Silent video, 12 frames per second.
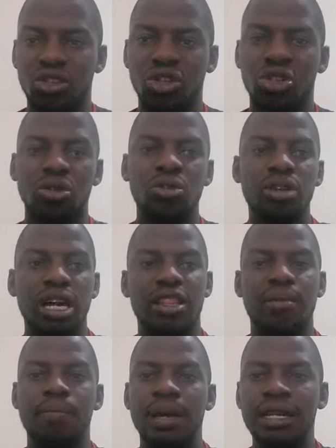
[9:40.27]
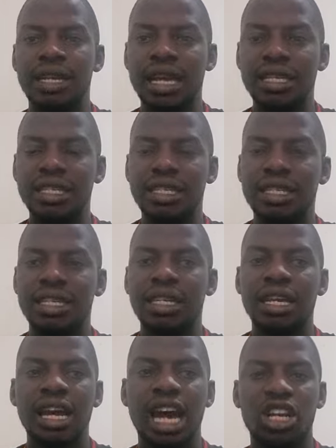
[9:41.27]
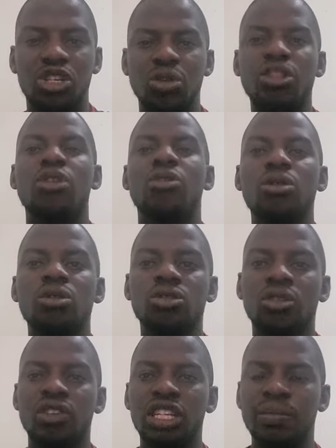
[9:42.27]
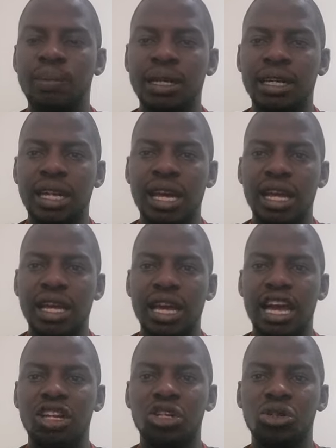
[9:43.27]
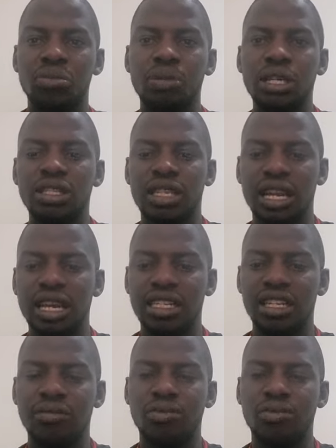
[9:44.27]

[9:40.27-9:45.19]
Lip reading: So you should look at the partners and know the roles of each partner, and you should be selective.